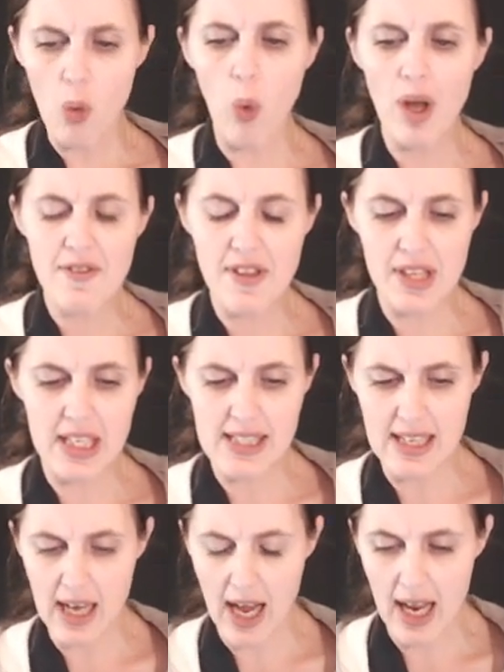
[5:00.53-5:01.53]
One of the
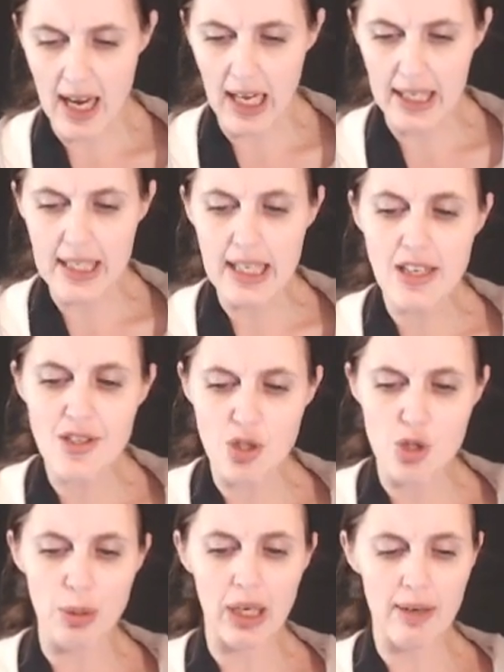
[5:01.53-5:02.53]
things that I need you
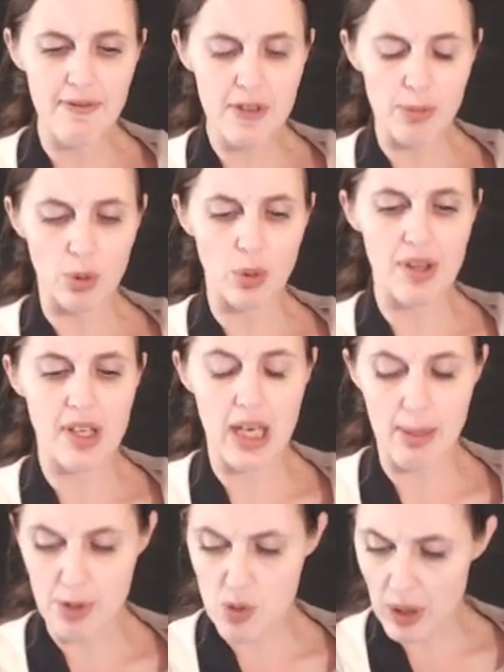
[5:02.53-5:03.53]
to be comfortable with
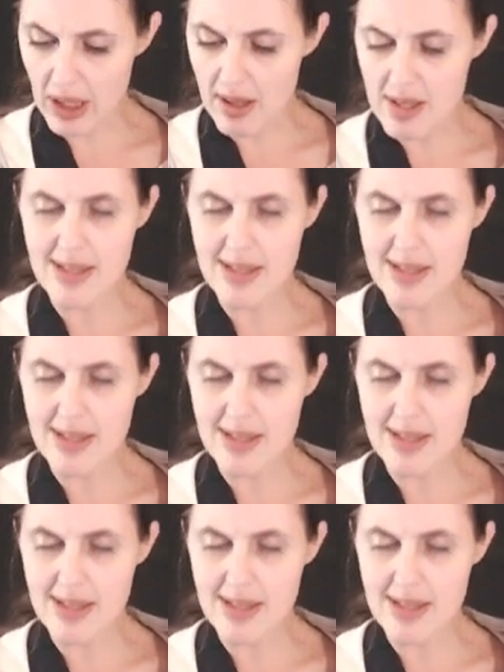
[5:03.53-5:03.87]
here between